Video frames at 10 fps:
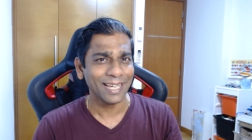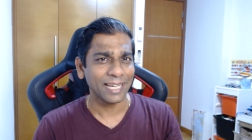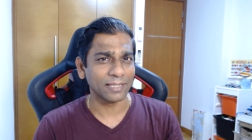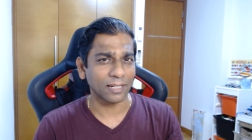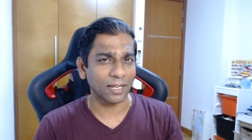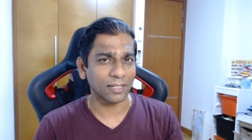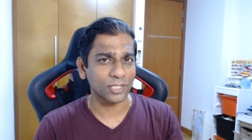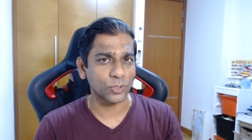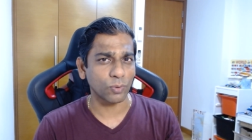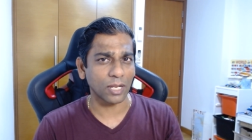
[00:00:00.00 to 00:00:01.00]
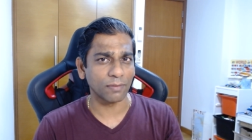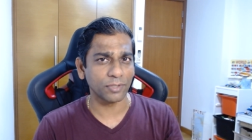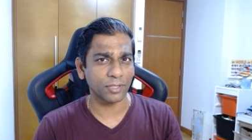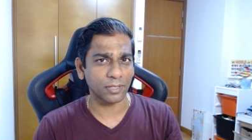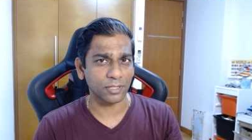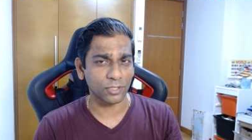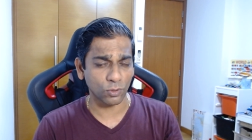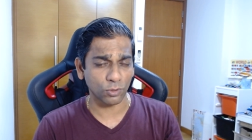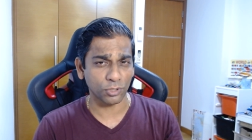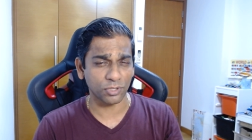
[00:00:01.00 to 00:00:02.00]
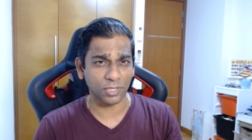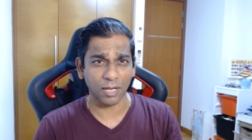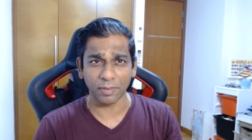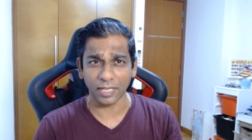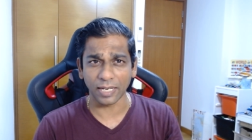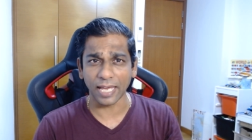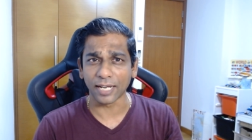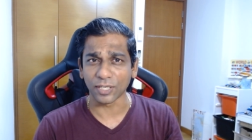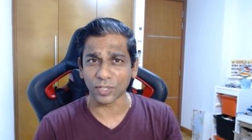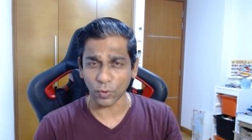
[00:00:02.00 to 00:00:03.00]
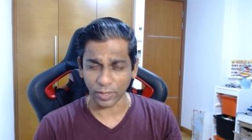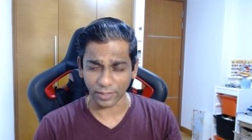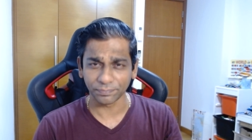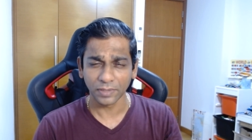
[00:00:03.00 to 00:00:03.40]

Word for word: in the last 12 years, coaches coming in and going.